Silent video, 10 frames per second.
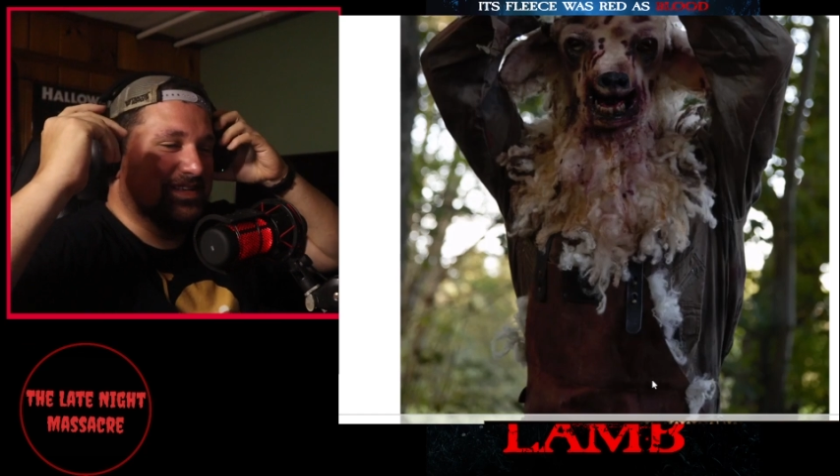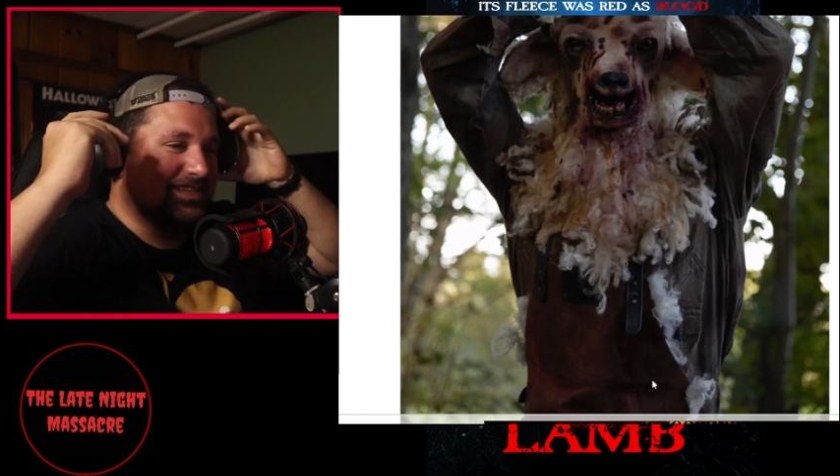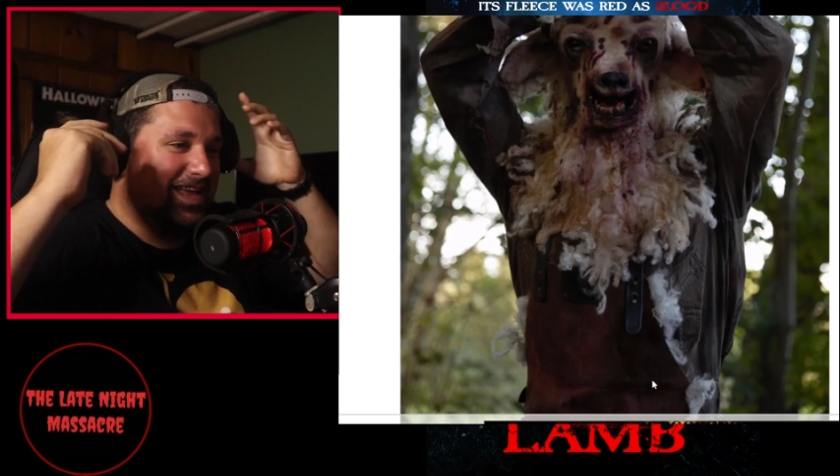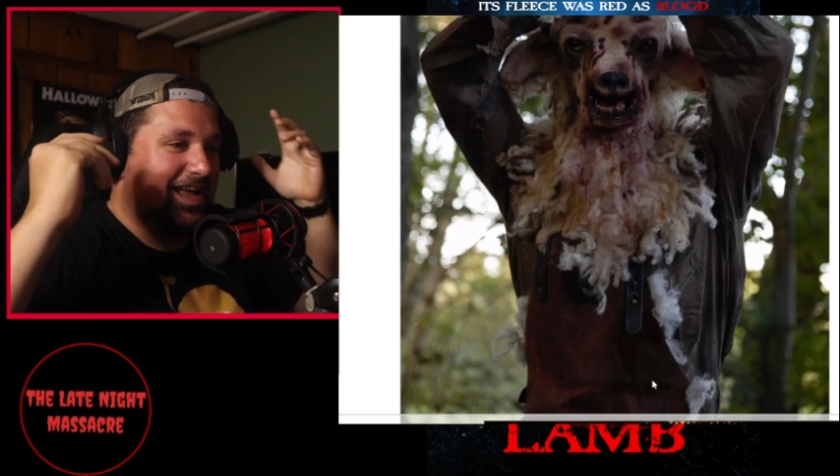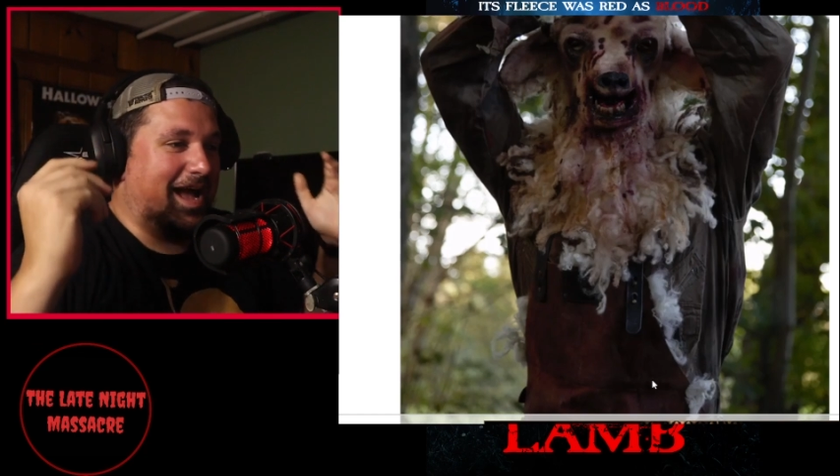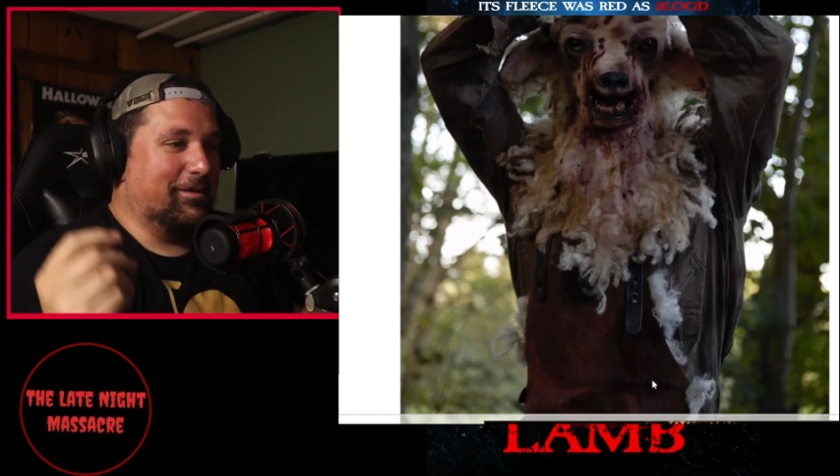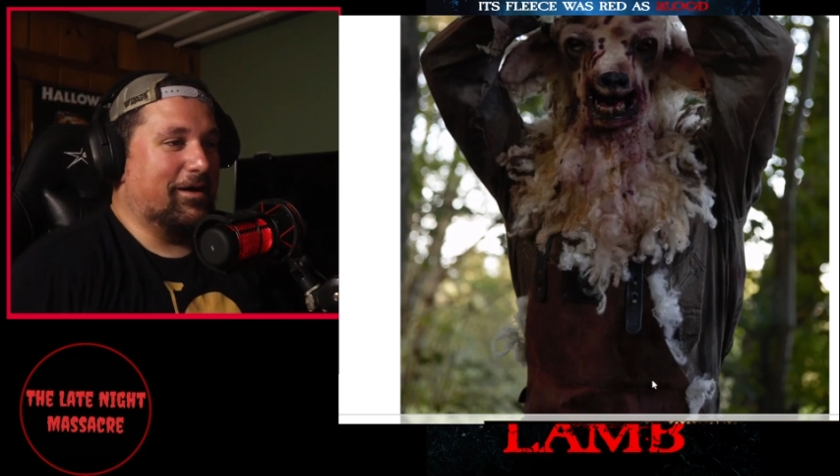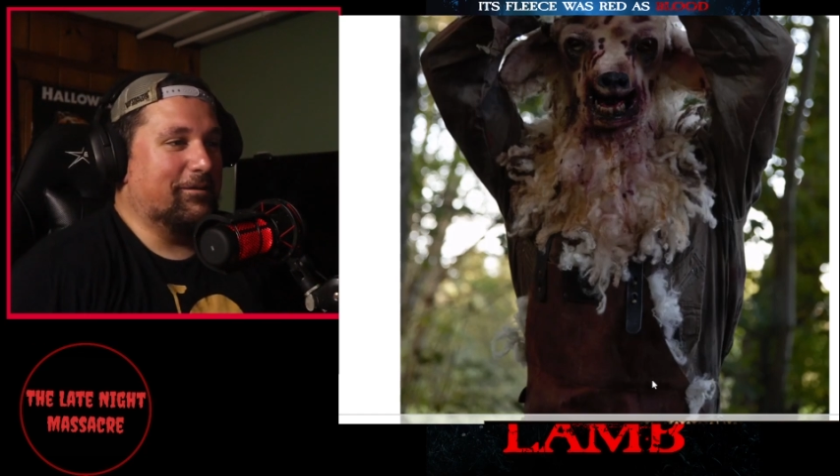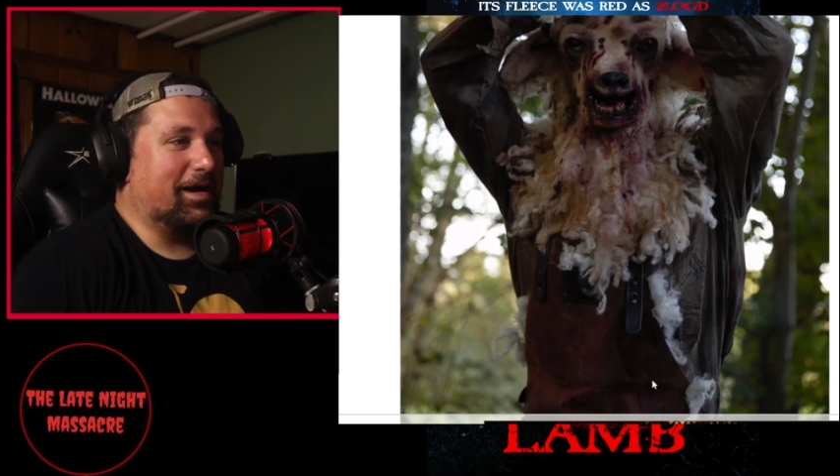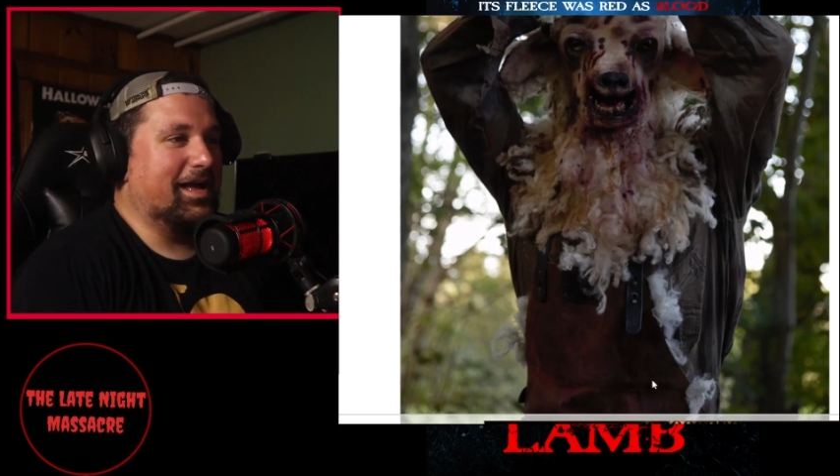Like I, I,
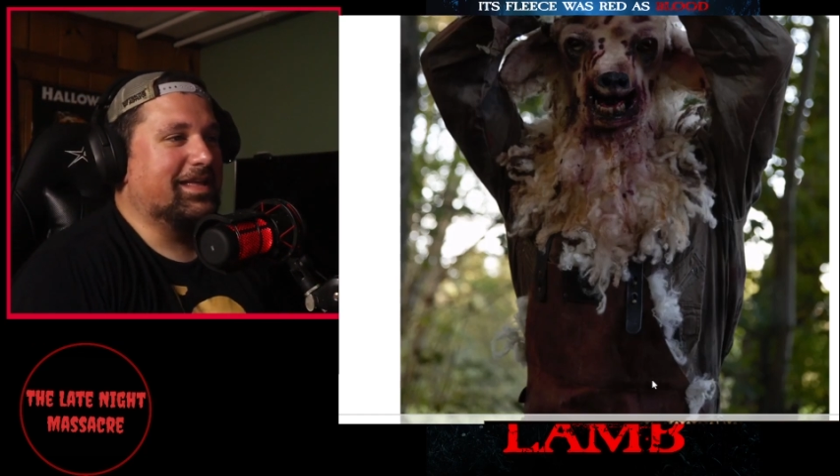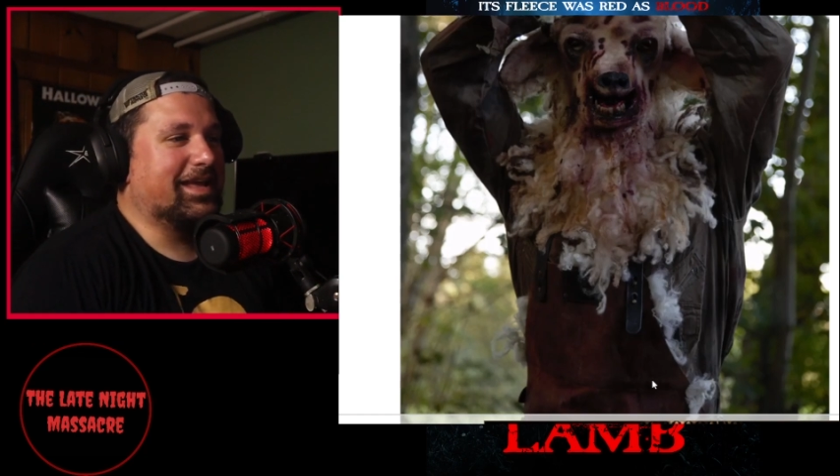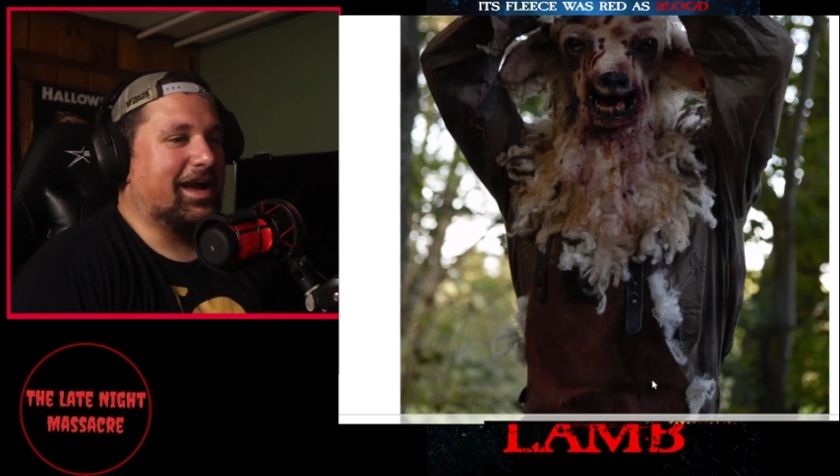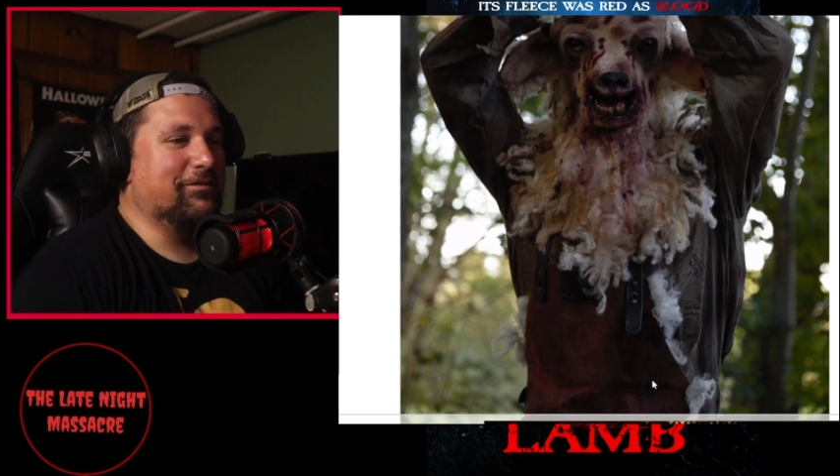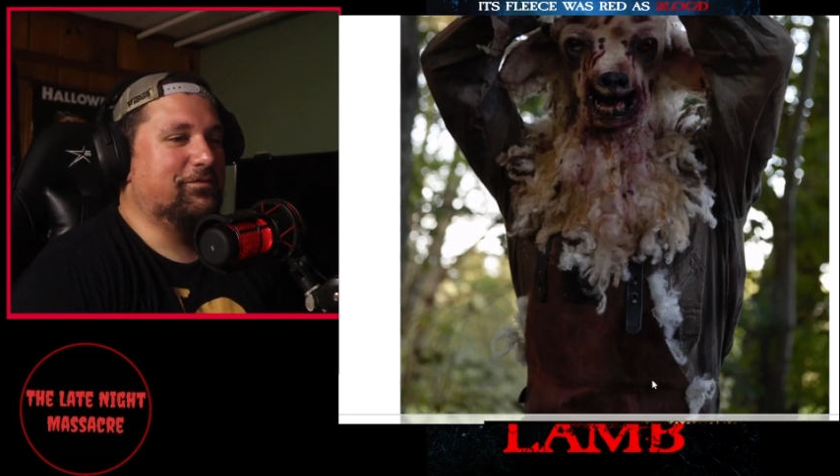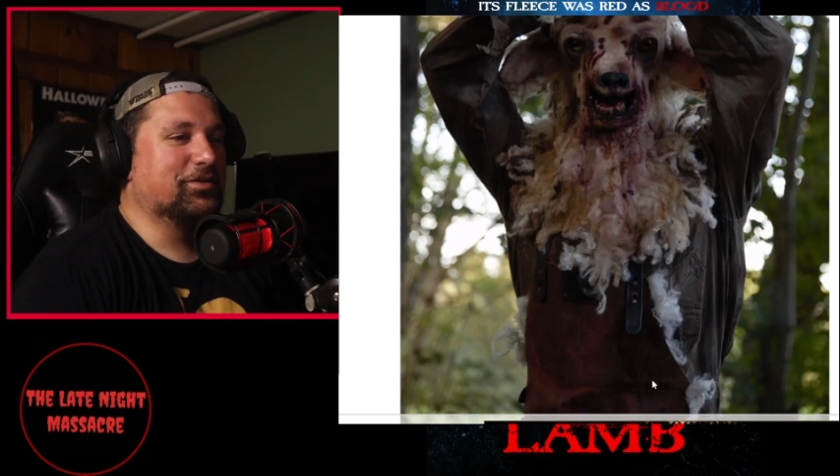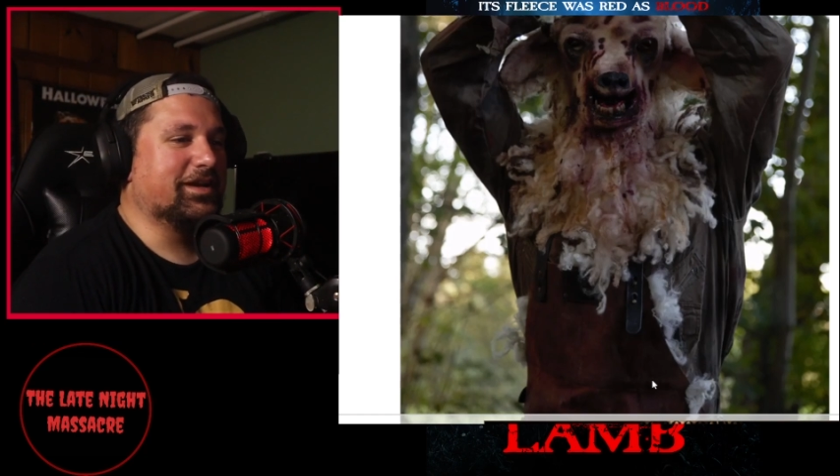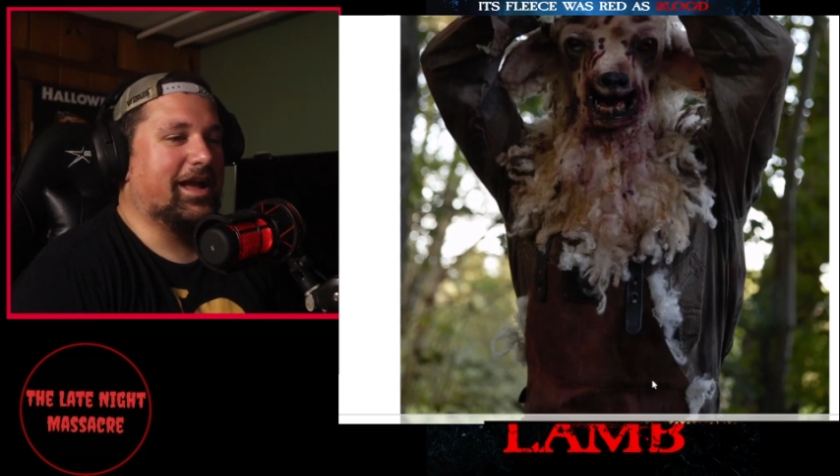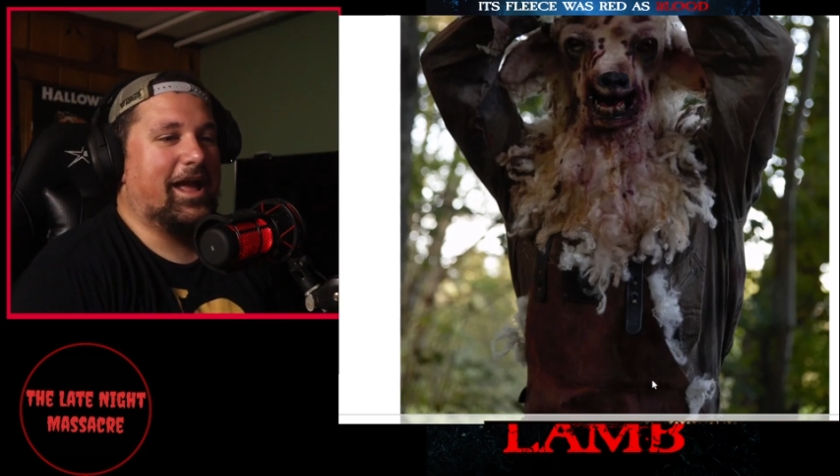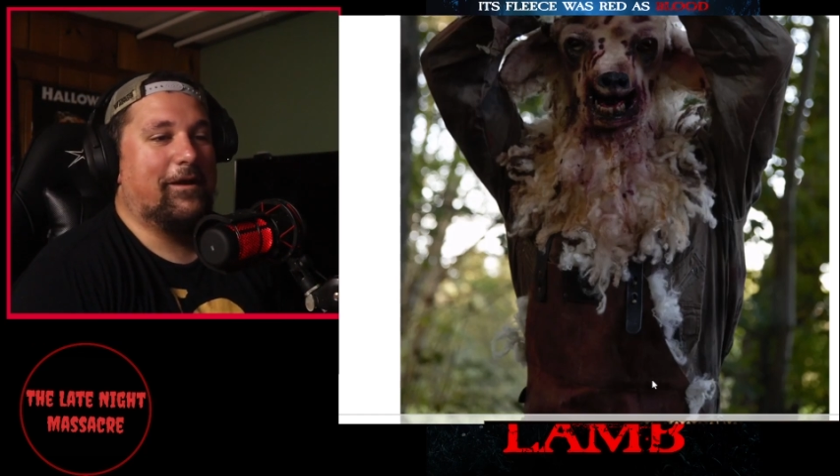I, like I feel like
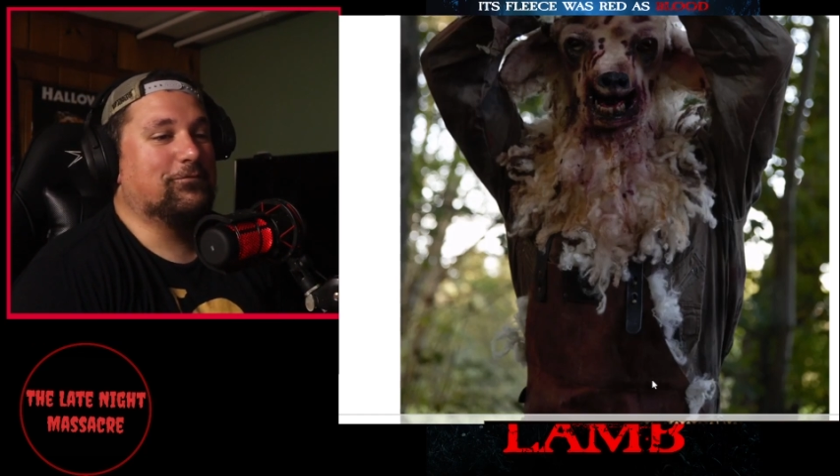I have